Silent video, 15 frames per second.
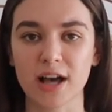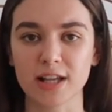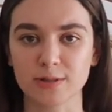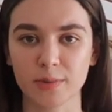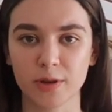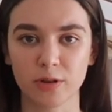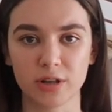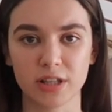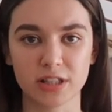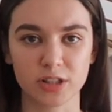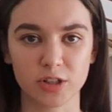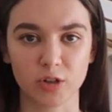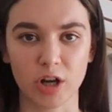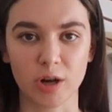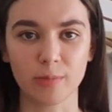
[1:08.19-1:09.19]
asked me on
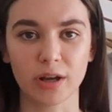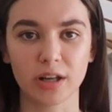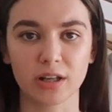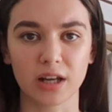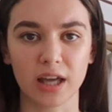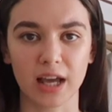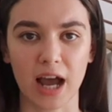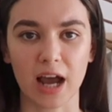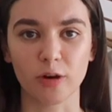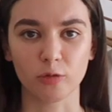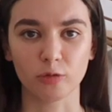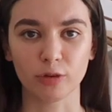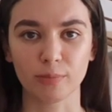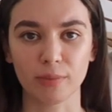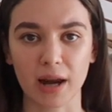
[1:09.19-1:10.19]
Instagram and like I
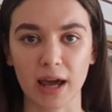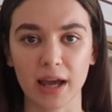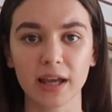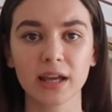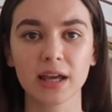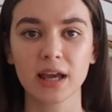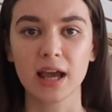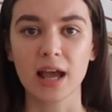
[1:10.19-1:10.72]
don't reply,